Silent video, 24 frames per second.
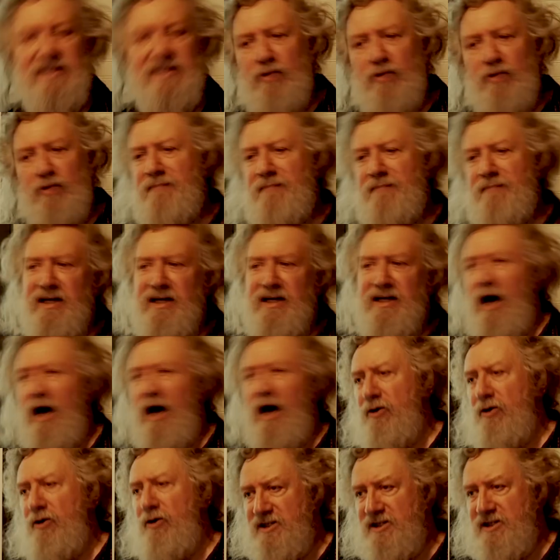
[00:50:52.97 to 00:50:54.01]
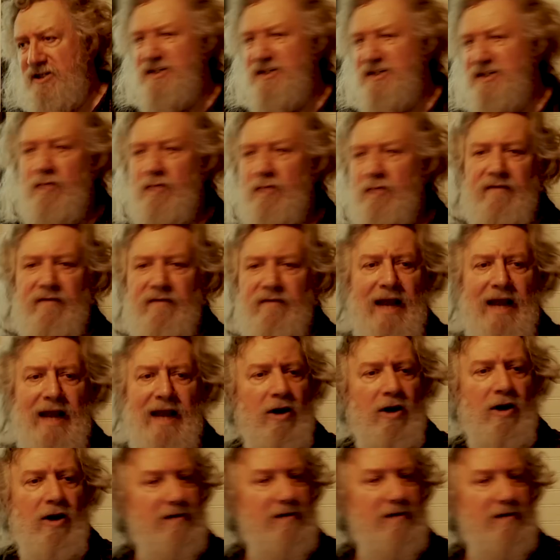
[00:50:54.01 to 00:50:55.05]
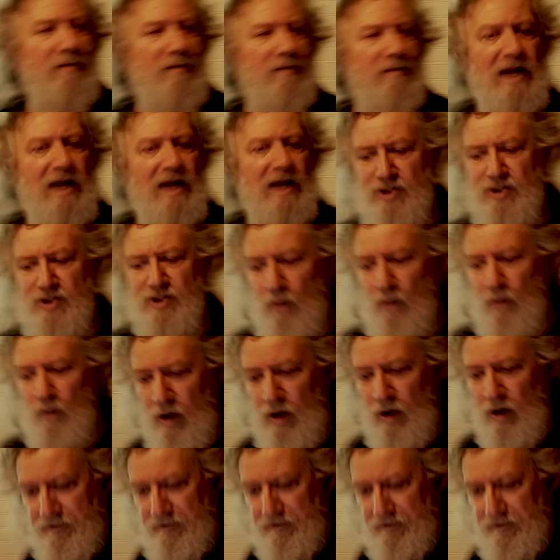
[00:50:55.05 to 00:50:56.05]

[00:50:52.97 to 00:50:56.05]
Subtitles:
cryptic utterances that we've inherited from the ancient world.